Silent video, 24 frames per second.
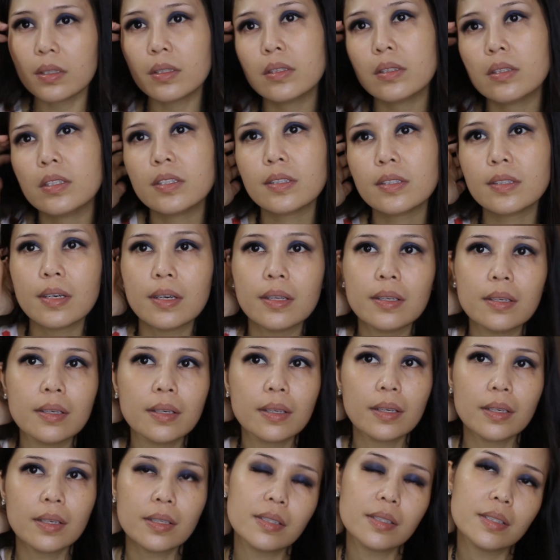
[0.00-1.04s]
The sun
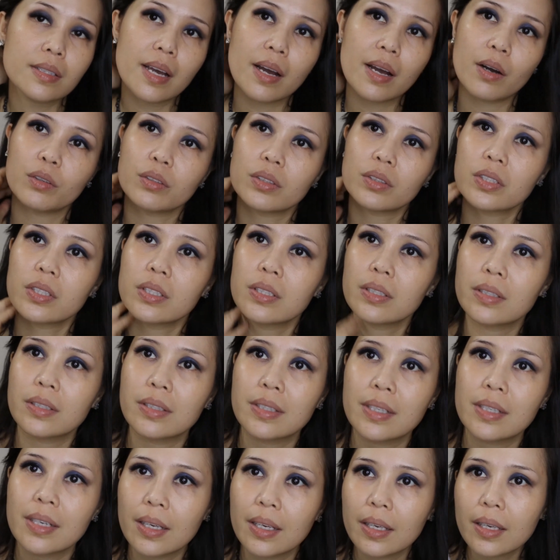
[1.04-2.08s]
is out
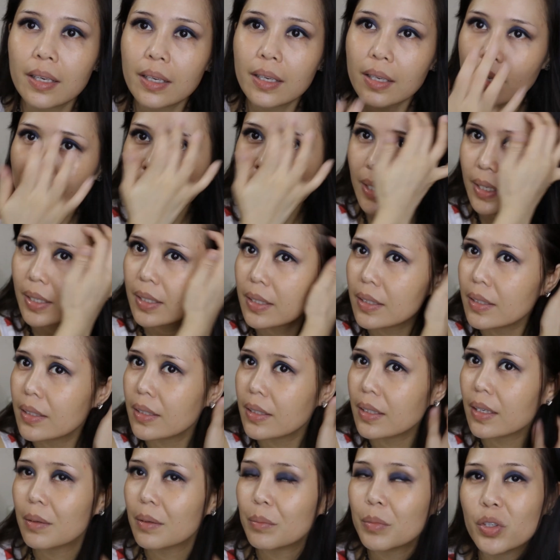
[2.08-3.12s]
and
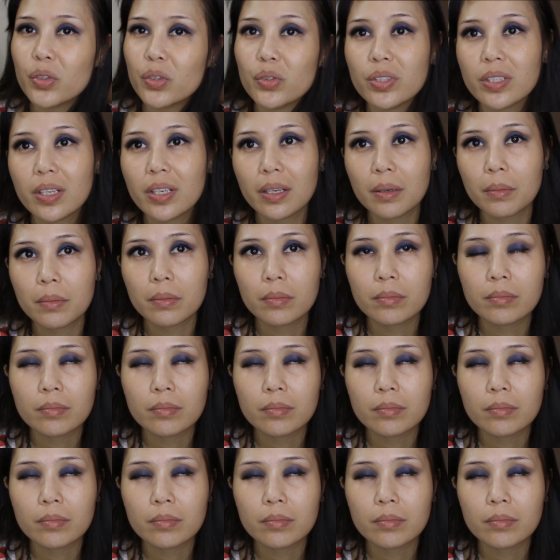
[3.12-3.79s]
I'm using